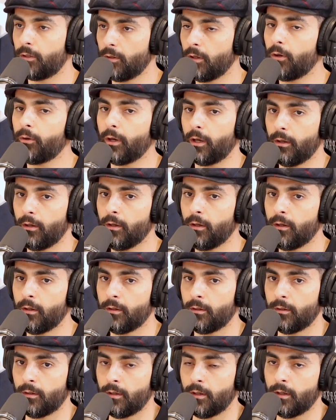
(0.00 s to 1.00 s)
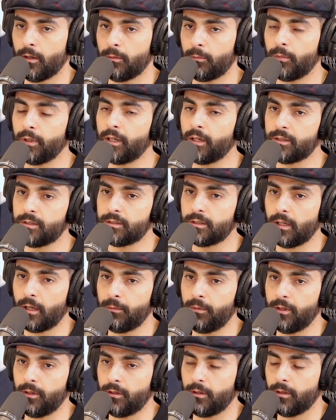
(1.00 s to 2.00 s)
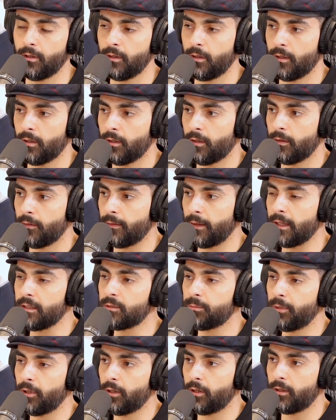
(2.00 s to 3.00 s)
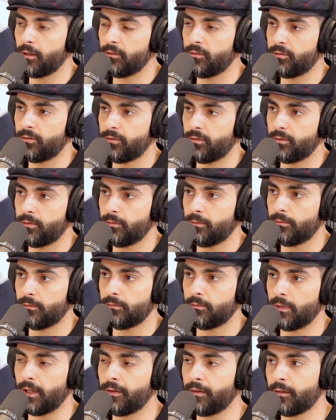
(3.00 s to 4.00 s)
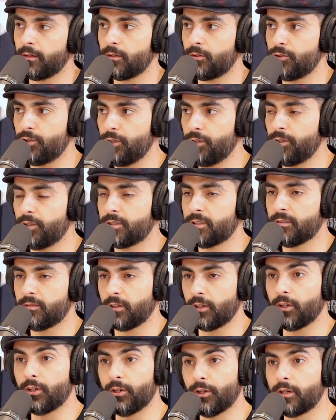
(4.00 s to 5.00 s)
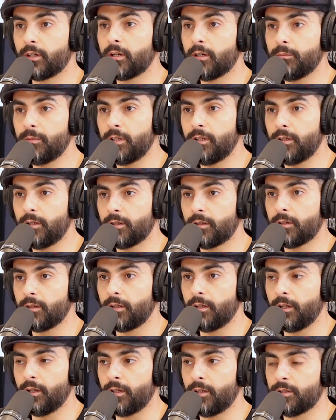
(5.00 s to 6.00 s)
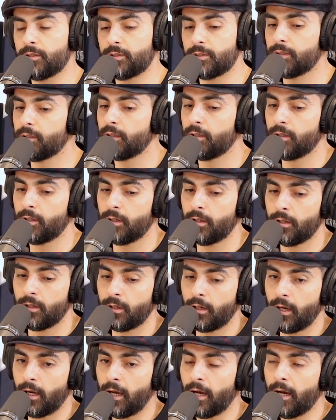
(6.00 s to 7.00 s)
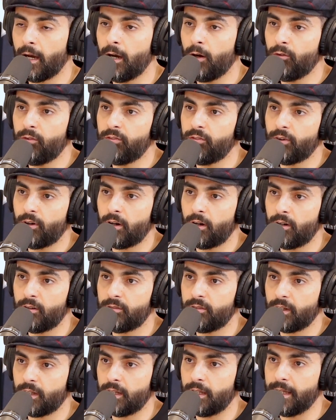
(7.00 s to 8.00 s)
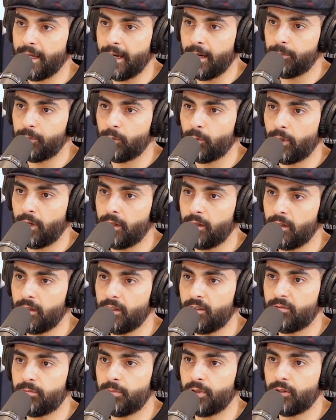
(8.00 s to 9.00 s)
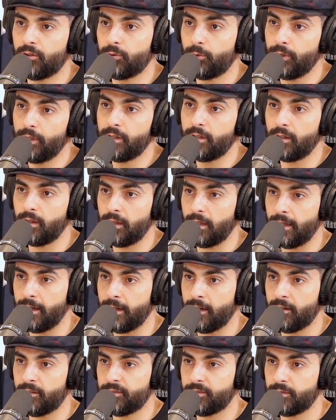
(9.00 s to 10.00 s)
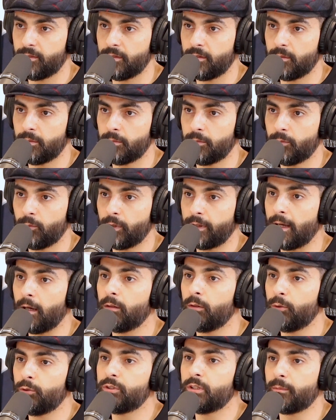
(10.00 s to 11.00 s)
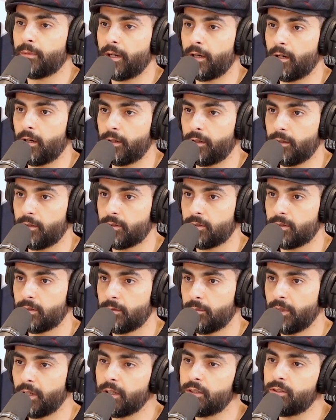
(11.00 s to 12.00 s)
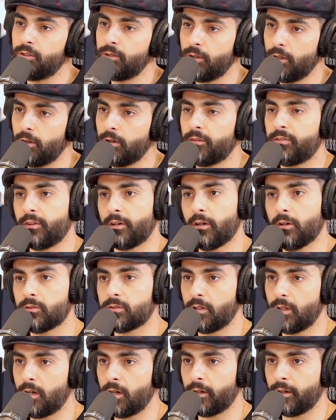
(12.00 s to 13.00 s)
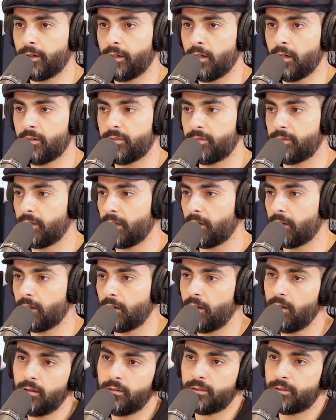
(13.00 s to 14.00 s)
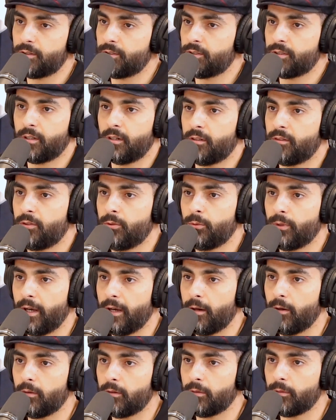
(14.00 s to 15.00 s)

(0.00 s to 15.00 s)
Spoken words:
Okay. Because, I mean, that's part of, I think, the genius of a good comedian is how far of a gap do I leave between a laugh without losing my audience? Because, if it goes long enough, like, all of us are just going to tune out.